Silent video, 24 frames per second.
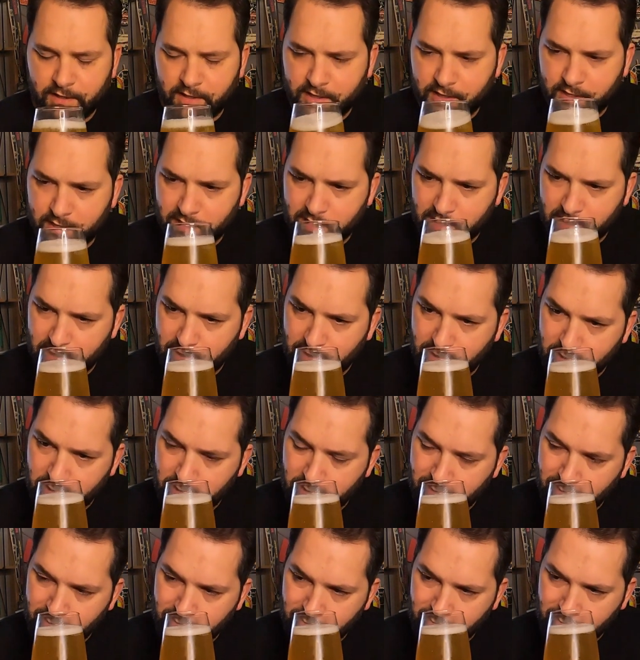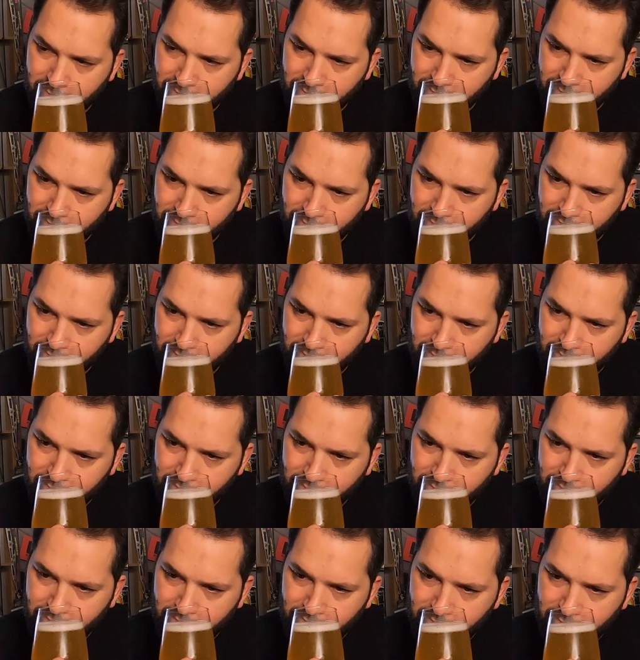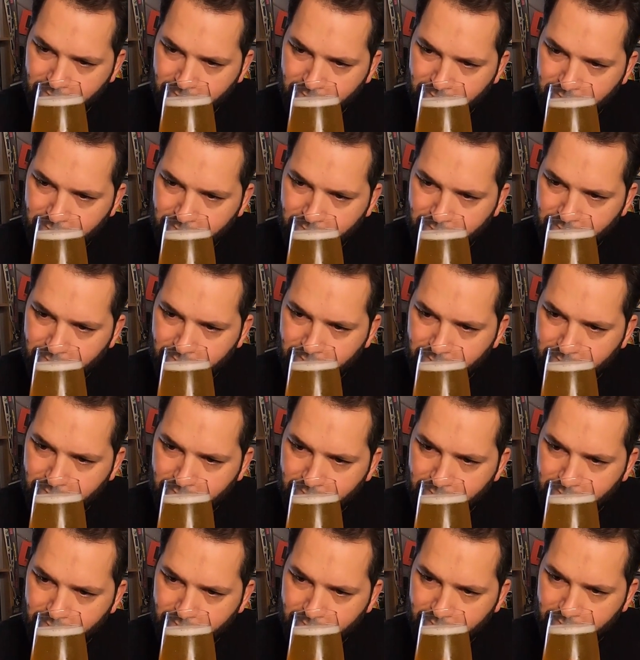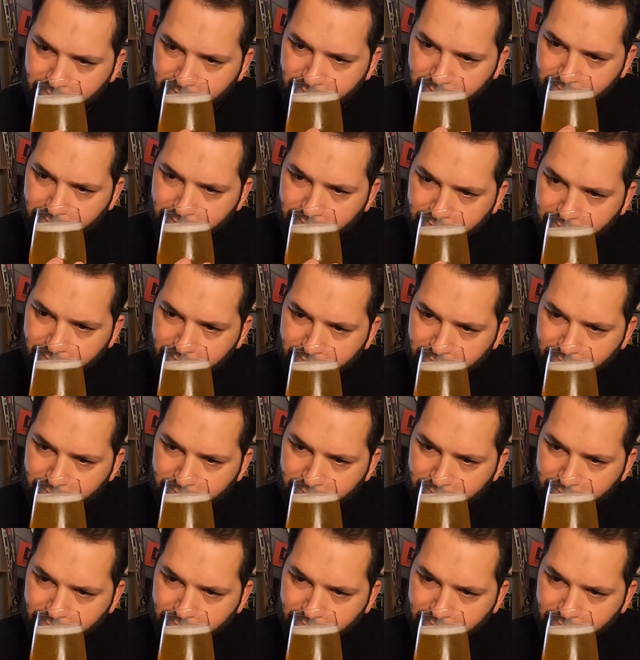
(no one is talking)